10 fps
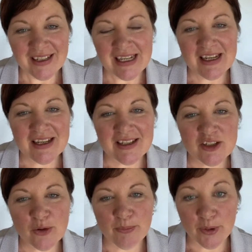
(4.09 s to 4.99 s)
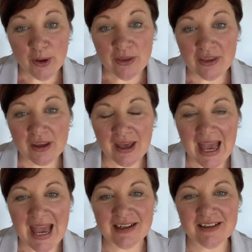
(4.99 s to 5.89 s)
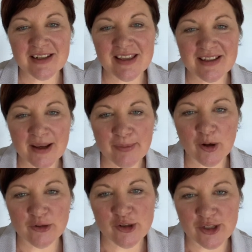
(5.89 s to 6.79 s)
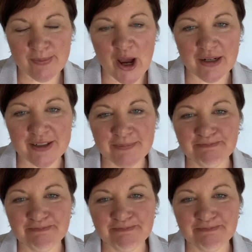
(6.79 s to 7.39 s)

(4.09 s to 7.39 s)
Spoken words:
is birth and the subconscious mind.